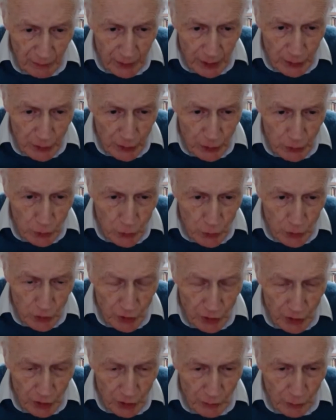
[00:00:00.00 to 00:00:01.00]
V2s
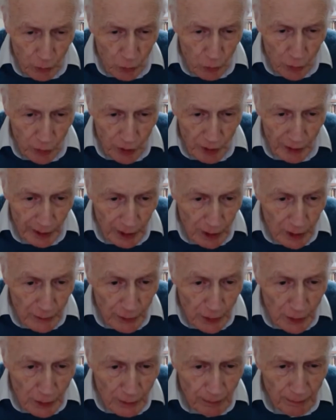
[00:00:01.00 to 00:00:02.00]
and so forth going
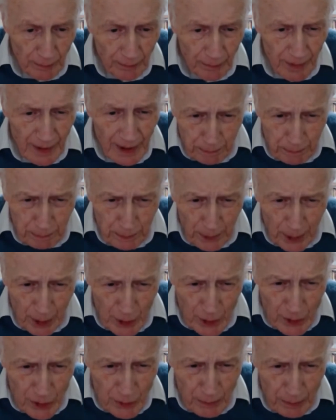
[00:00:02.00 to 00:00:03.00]
over,
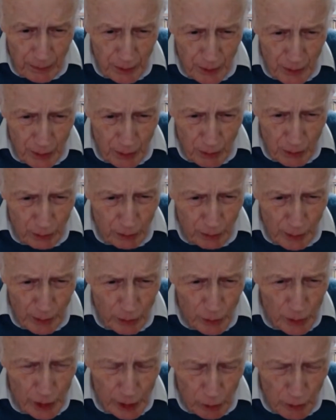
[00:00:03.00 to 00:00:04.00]
but we
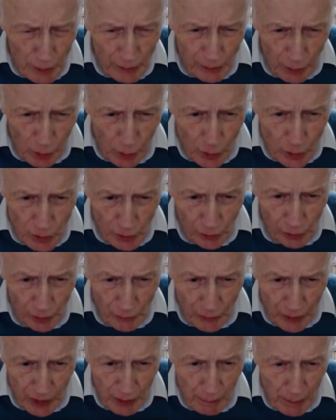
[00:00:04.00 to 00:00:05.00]
really weren't conscious of
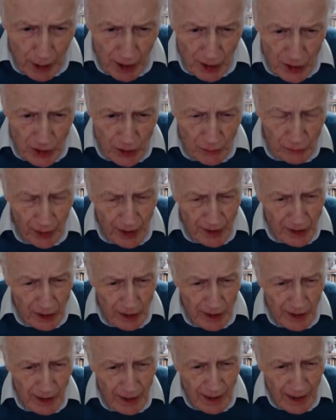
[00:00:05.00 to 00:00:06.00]
it very much. And in fact,
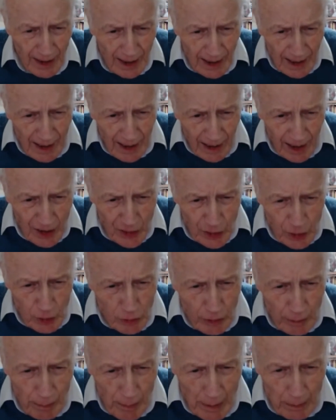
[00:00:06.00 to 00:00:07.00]
I
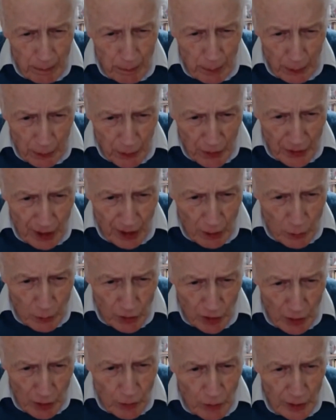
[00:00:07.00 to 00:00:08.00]
still remember that I
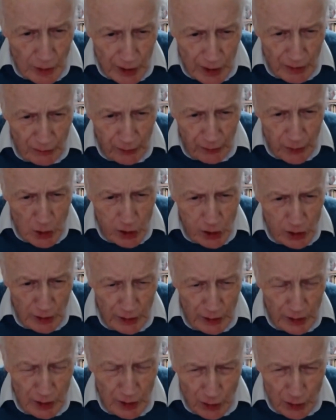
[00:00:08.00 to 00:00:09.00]
was only
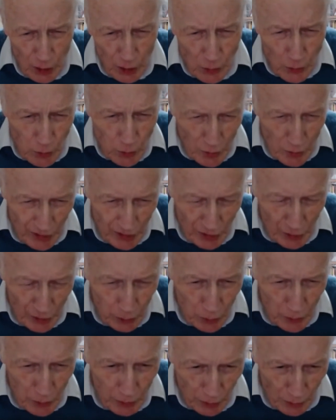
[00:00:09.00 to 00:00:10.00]
officially told, as it
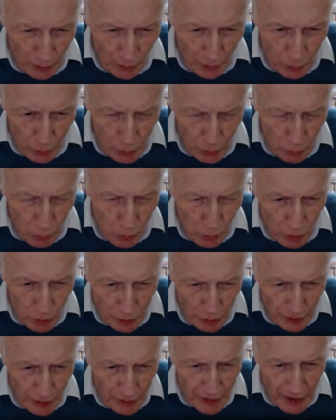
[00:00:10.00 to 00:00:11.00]
were, that there was a
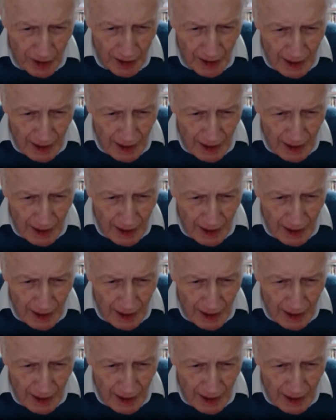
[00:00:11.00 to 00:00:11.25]
war on.